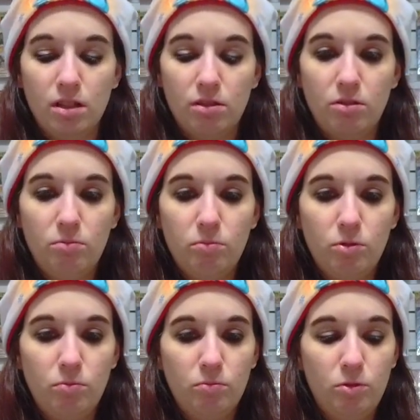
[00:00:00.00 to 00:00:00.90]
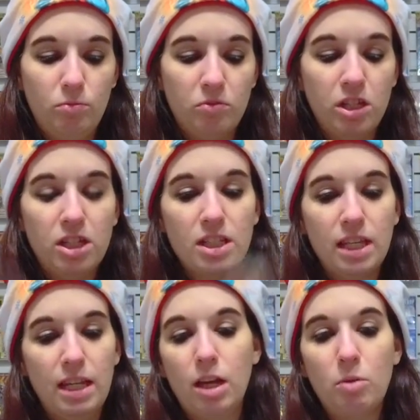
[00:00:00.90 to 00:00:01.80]
Nope, nope, nope. There is
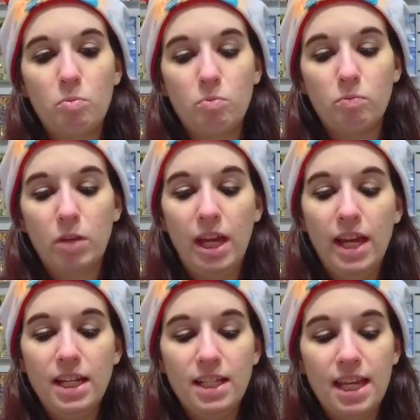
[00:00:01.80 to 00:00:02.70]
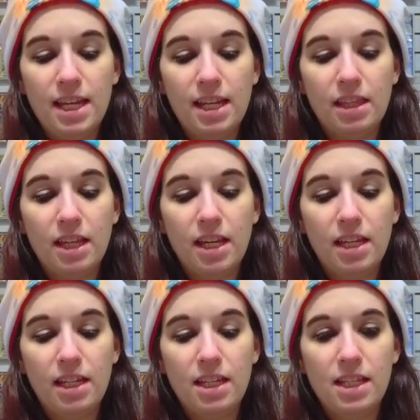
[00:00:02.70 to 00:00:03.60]
a, a Hecate that
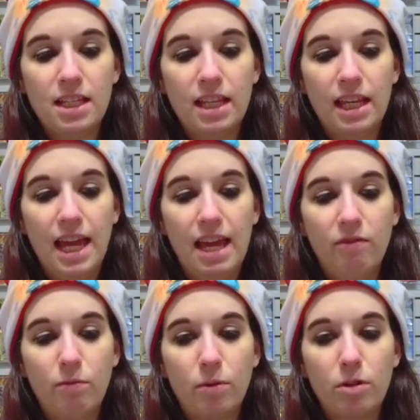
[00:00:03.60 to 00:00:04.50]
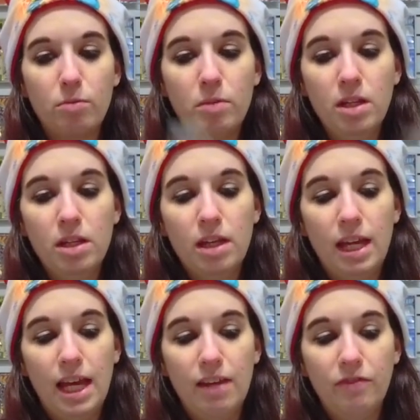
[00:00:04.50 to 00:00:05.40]
is like half worm,
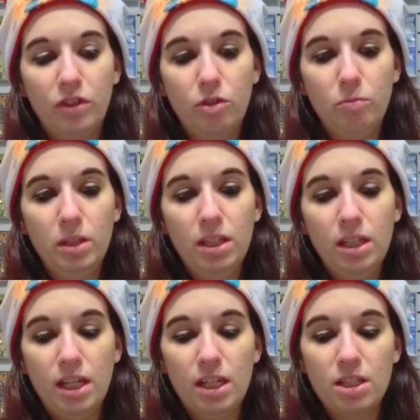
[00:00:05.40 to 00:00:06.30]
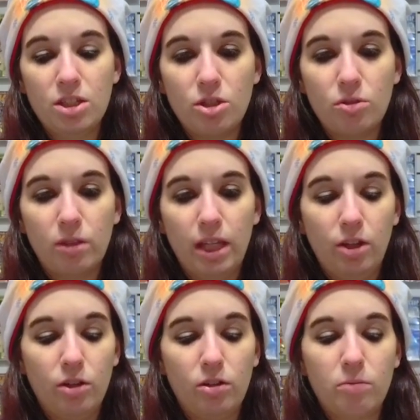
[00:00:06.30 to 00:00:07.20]
half human, and so like
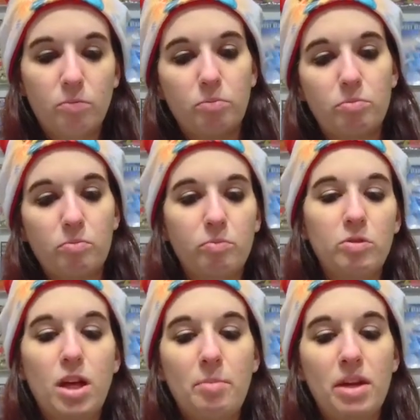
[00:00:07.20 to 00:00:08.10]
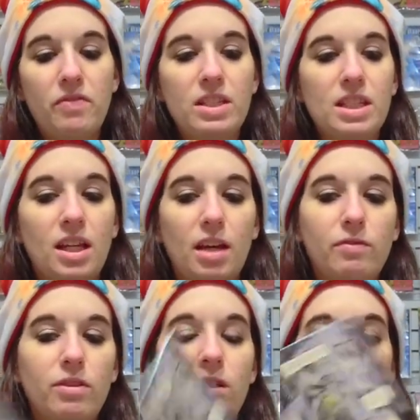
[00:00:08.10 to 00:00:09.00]
her top half isn't
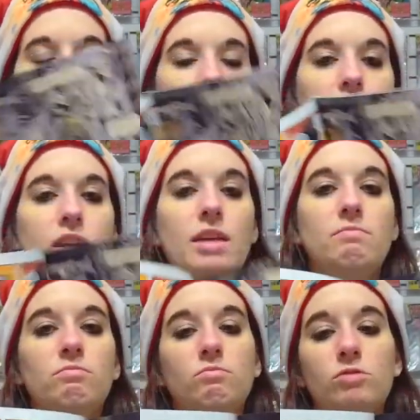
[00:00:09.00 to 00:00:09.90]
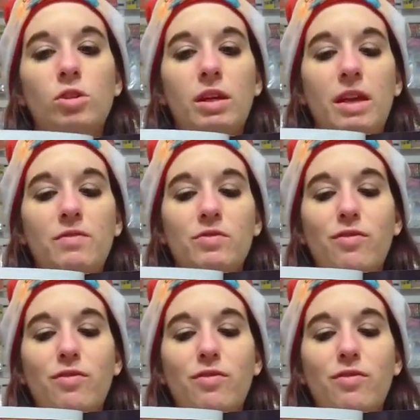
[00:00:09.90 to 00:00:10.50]
covered, and I so I have to